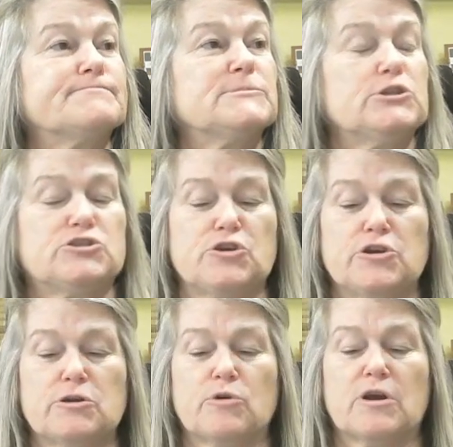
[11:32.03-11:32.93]
so
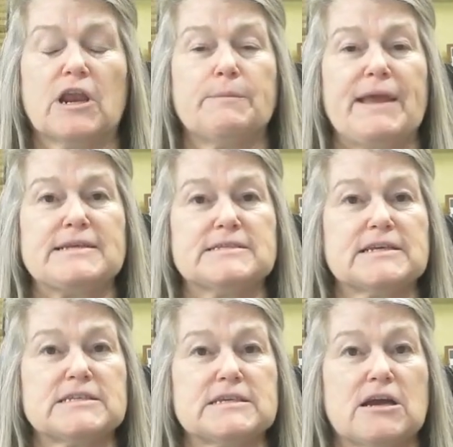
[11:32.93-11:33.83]
we're going to make
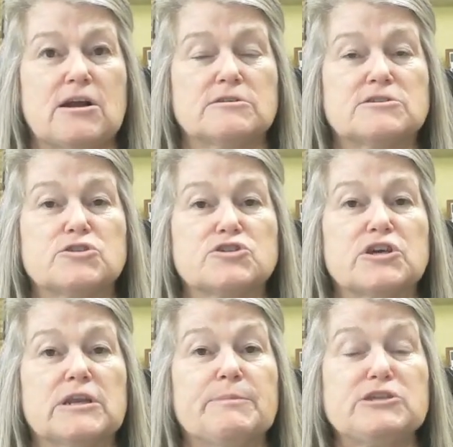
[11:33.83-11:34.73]
6 cards. There's
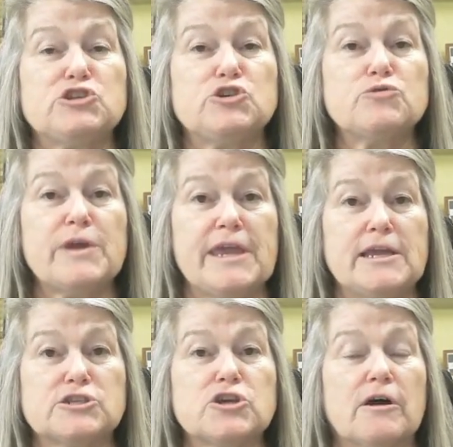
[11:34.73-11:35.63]
going to be 2
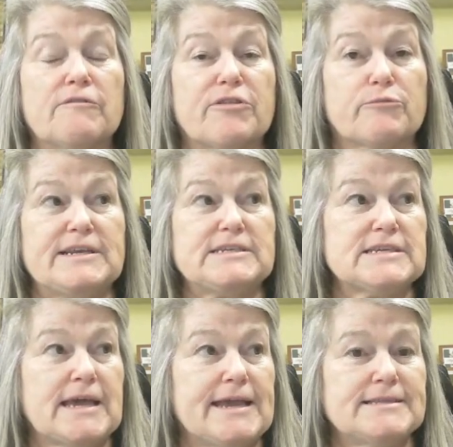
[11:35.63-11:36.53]
each of 3
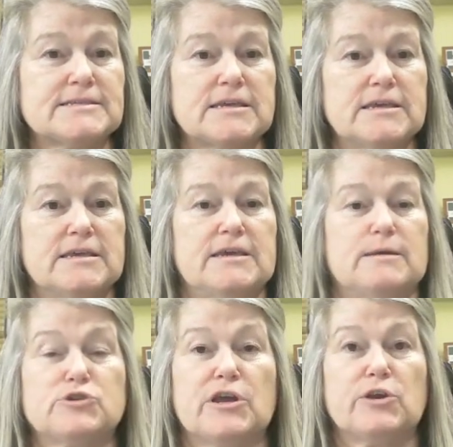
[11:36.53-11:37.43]
designs.
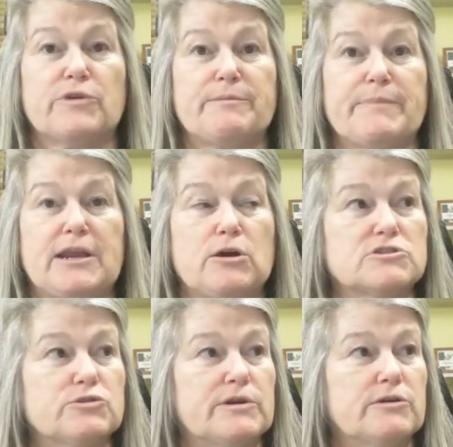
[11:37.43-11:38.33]
I'm trying to read my
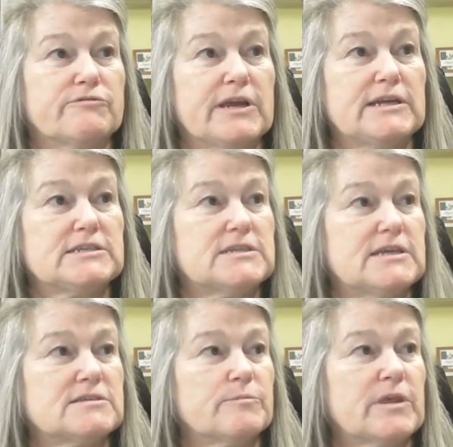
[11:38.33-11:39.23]
notes so I don't forget to say
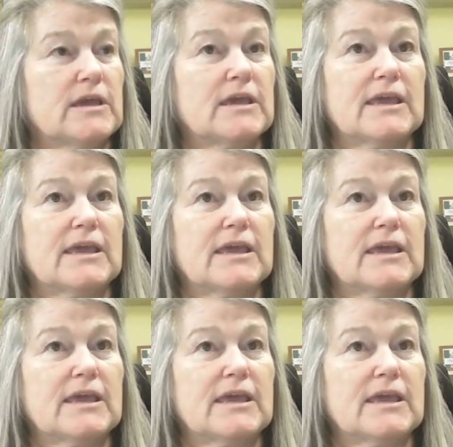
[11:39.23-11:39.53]
something.